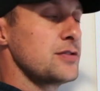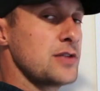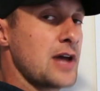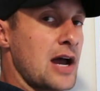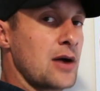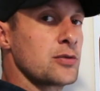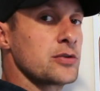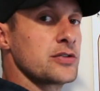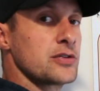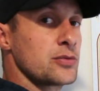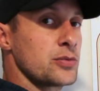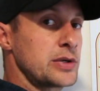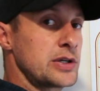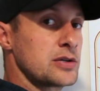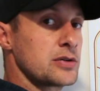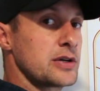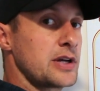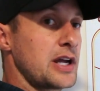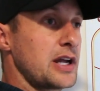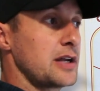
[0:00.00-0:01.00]
that was a
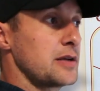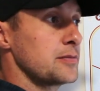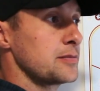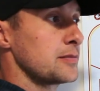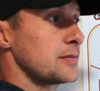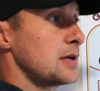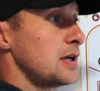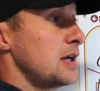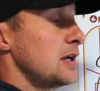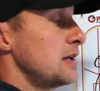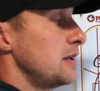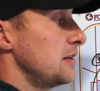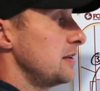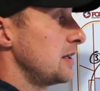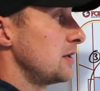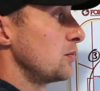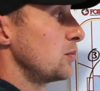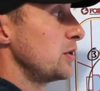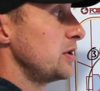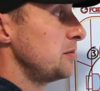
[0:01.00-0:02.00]
real game,
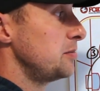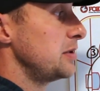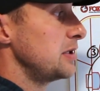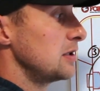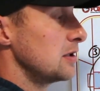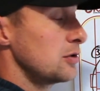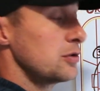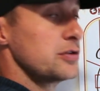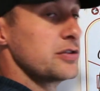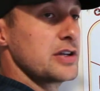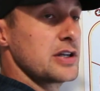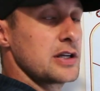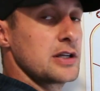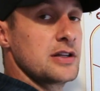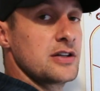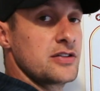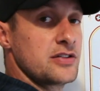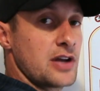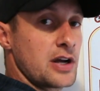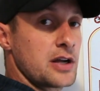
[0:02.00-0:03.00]
then we'd be losing
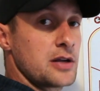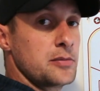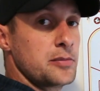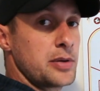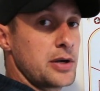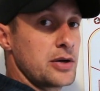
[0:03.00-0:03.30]
in the second